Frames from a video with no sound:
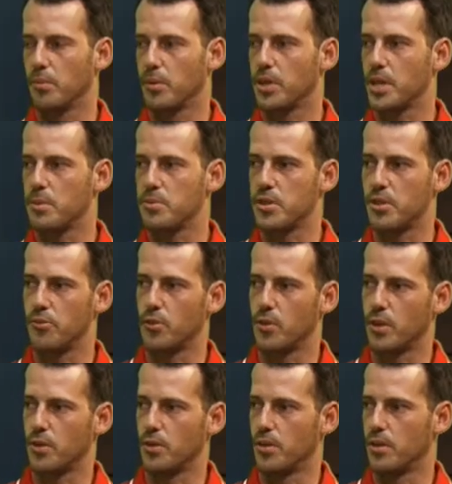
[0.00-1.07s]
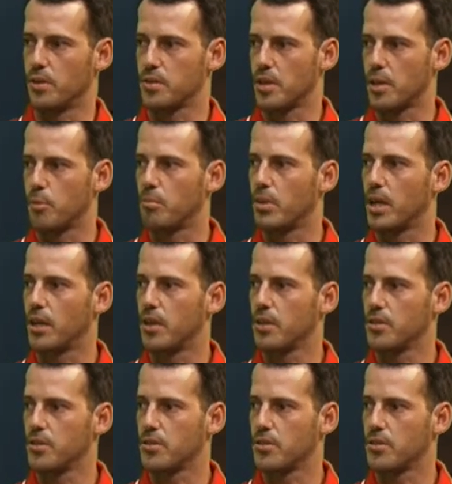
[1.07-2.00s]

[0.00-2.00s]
It keeps everyone on the same page.